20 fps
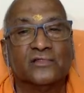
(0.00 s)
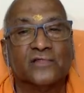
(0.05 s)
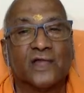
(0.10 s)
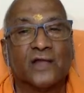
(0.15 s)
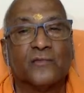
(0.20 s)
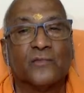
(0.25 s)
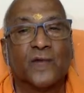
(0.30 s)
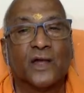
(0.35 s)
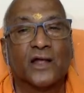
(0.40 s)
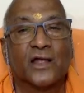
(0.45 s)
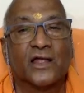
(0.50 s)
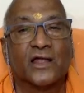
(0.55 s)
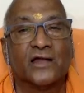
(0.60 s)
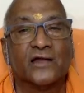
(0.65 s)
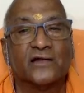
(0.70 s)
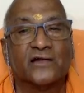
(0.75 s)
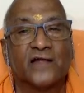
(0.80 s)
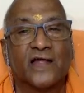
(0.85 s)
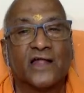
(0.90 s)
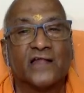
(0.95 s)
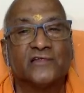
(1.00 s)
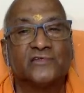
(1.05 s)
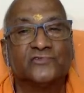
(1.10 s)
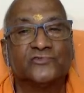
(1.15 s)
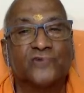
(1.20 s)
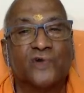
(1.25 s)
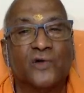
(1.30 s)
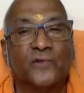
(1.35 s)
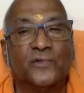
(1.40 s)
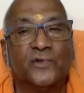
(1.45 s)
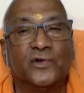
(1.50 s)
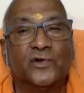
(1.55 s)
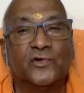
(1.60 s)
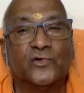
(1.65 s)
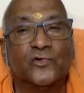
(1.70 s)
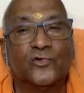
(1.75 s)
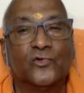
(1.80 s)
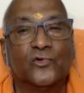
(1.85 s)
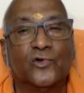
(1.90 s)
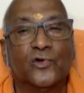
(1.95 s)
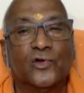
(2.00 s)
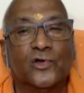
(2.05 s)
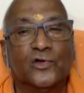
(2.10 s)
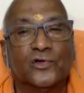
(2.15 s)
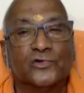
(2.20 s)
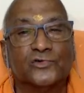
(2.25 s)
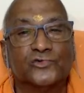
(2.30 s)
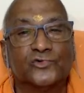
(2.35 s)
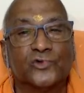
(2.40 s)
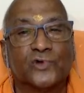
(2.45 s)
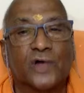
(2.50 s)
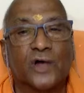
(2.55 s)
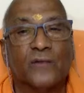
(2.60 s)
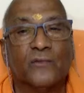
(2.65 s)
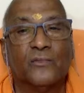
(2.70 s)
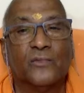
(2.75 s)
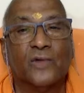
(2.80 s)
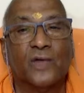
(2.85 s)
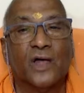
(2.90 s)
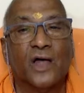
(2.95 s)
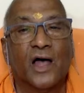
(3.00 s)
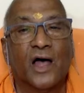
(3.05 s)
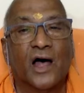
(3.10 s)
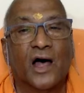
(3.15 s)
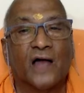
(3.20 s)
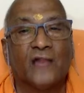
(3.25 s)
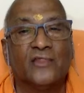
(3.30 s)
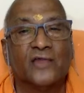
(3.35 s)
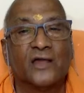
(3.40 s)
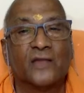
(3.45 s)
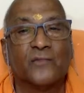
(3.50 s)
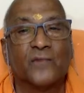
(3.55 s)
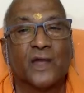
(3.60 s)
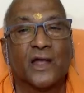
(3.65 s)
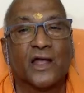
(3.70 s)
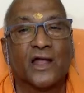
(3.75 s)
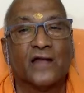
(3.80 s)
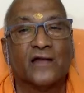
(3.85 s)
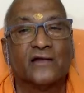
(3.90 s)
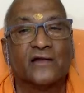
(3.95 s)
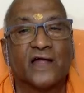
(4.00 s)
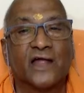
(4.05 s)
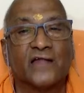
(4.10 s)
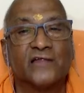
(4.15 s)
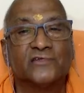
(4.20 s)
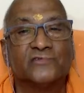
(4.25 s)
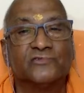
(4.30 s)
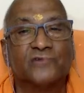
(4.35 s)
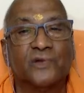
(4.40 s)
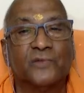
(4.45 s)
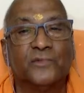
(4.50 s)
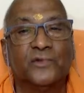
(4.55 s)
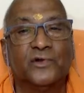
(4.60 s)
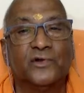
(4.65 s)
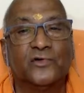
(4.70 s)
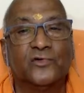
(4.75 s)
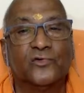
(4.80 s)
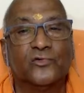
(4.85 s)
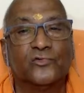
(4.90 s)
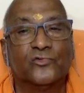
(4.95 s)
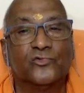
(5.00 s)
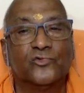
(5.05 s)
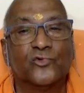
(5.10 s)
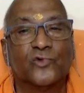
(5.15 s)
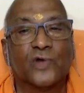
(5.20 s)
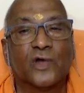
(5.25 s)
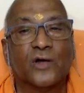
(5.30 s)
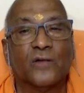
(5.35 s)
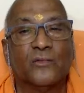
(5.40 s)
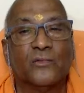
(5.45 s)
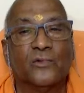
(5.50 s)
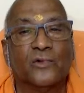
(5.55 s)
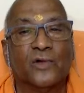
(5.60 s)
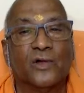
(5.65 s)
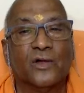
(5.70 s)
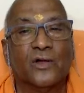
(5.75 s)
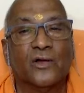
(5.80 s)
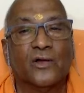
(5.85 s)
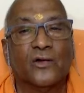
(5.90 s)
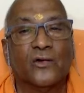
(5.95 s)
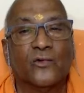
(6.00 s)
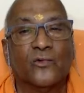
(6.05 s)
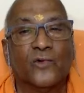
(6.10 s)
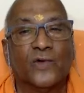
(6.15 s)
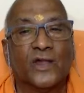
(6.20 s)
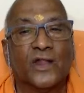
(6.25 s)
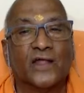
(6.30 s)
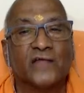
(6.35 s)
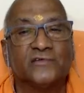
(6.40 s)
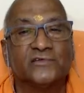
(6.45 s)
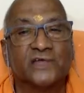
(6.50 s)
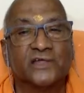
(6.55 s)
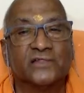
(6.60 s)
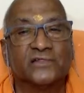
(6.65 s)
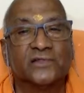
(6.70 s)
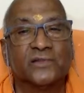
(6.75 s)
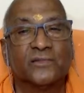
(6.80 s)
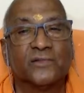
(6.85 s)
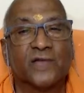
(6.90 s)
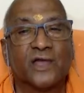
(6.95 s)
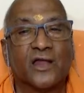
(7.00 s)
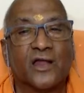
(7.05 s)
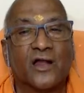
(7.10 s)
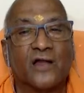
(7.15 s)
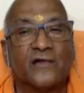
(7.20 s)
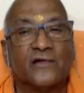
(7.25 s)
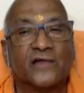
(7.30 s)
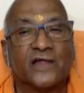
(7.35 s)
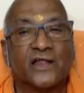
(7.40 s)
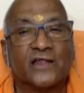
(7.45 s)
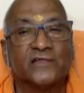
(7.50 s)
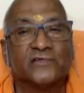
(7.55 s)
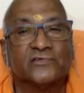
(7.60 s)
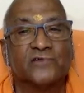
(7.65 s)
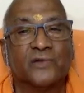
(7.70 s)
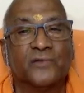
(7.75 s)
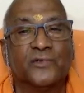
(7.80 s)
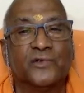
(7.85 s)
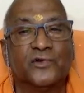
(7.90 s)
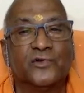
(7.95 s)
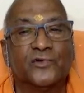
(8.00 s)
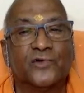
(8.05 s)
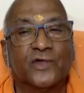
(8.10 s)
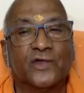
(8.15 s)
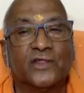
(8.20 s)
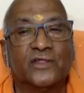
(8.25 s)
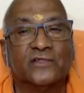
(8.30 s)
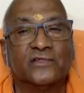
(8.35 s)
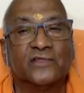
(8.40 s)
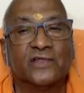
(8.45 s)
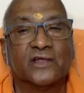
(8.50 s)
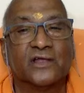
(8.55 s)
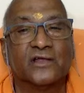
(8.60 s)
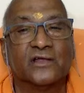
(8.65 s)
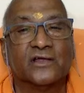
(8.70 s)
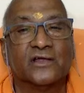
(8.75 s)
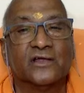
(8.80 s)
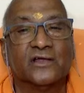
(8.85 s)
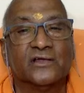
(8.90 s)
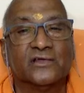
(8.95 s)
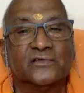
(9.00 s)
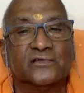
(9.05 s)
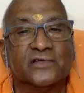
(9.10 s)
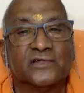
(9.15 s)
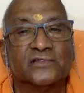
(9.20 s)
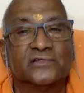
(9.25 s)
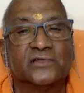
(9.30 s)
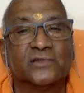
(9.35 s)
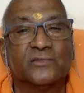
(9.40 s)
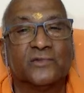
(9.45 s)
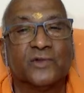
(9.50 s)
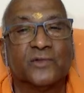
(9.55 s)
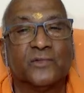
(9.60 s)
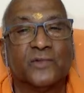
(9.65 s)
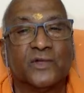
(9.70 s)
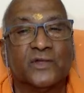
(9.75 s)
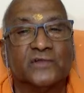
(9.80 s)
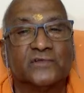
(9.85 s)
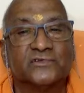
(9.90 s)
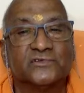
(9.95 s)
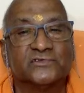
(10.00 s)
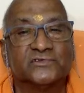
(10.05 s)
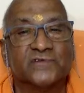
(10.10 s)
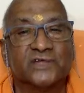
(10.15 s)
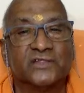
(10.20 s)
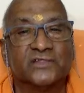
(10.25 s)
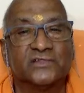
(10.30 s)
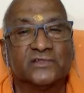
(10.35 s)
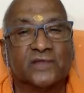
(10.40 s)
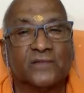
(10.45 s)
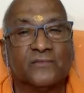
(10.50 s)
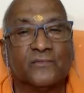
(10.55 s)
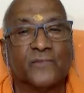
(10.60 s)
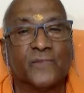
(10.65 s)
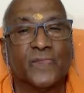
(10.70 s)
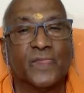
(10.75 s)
Dharma can transform into sukham, adharma can transform into dukkham, whereas satyam cannot transform into anything. Satyam remains satyam.